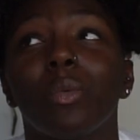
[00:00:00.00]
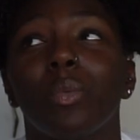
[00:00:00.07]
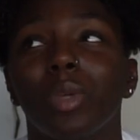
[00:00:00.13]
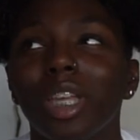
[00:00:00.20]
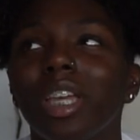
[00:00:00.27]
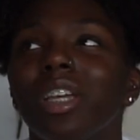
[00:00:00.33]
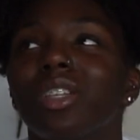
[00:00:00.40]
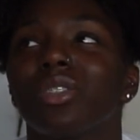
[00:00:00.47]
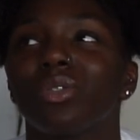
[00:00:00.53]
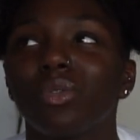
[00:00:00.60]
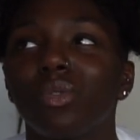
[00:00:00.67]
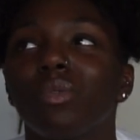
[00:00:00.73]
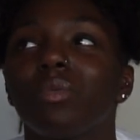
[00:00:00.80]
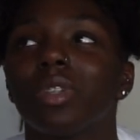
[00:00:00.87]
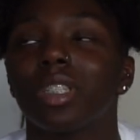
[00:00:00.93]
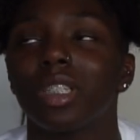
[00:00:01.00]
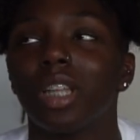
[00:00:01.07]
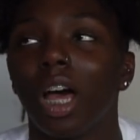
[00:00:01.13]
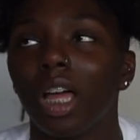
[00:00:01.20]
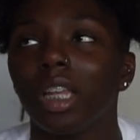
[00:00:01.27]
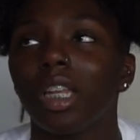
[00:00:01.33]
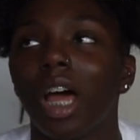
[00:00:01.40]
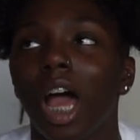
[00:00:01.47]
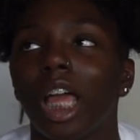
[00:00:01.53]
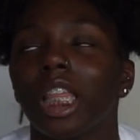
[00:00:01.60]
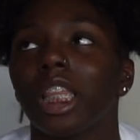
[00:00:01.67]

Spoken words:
The week school was done,